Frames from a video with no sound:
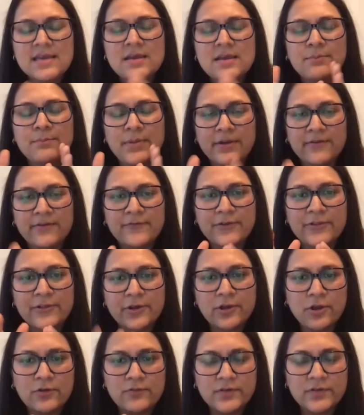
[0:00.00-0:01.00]
but for the
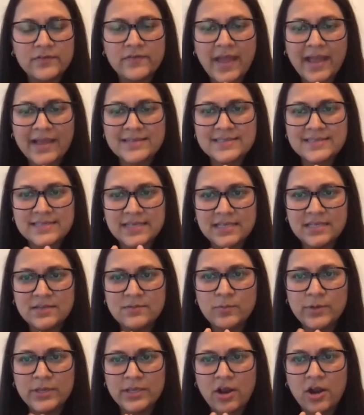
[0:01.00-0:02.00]
COVID vaccine,
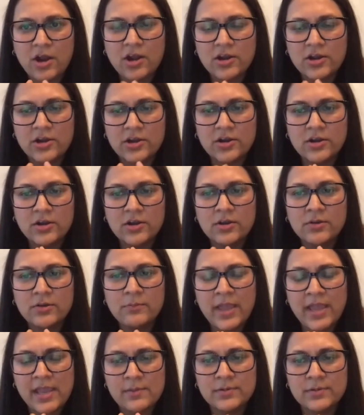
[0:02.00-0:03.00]
we are
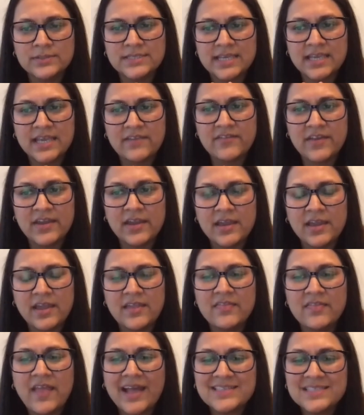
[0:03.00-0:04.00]
able to give it.
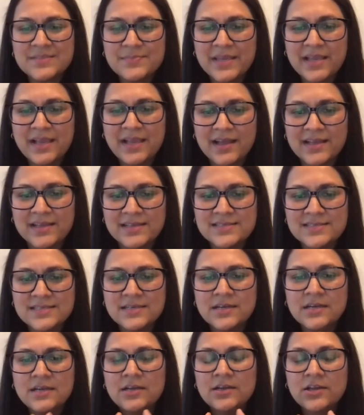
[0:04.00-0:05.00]
And that's because
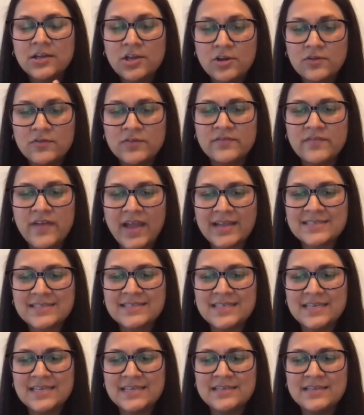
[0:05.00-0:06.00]
COVID
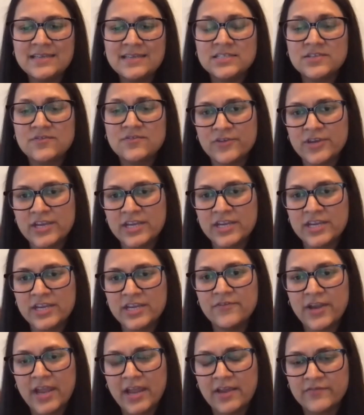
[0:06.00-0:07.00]
vaccine is free
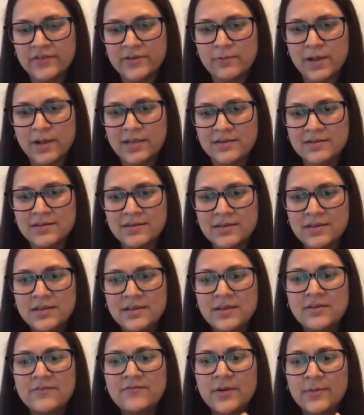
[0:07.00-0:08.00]
for everyone
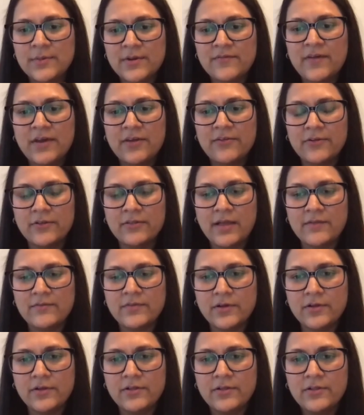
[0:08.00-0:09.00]
from a federal
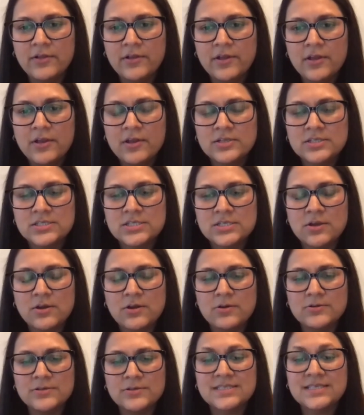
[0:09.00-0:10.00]
level.
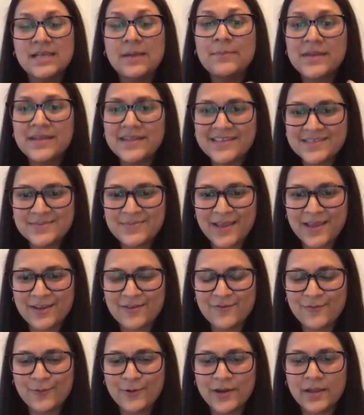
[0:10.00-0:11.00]
So somebody's paying
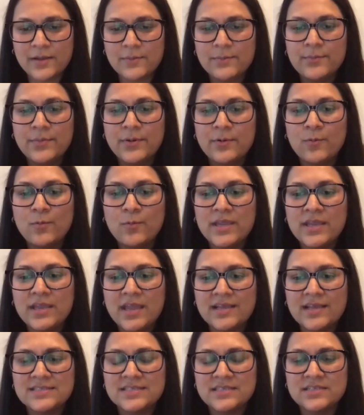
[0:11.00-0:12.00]
for it, but we
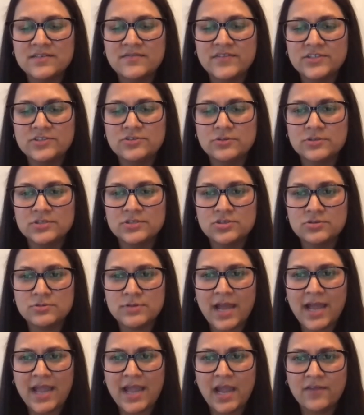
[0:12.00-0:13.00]
as individuals do
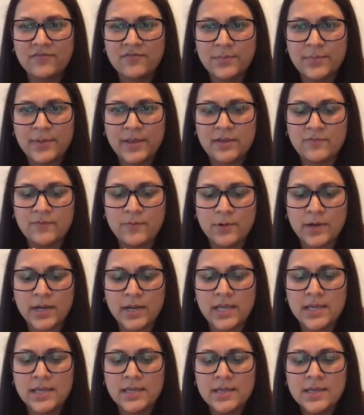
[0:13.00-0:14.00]
not have to pay for it.
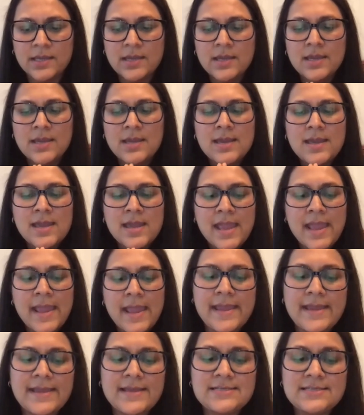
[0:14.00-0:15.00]

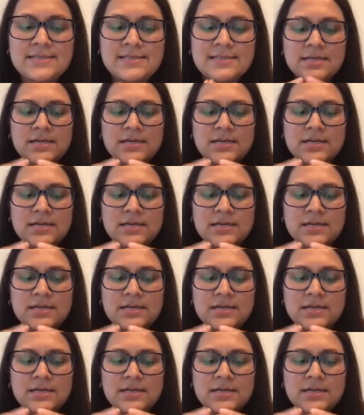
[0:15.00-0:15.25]
And